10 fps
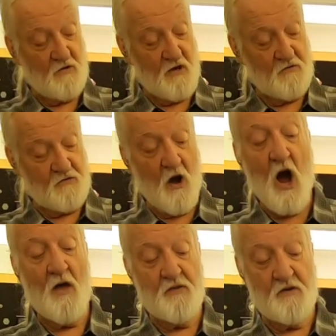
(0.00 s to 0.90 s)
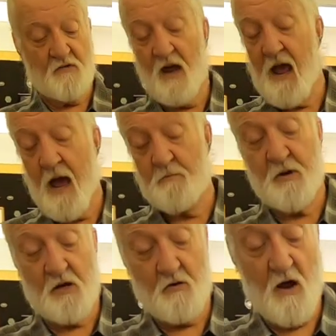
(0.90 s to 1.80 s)
I saw this, I
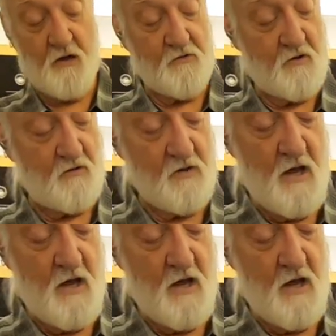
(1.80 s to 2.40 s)
happened across this.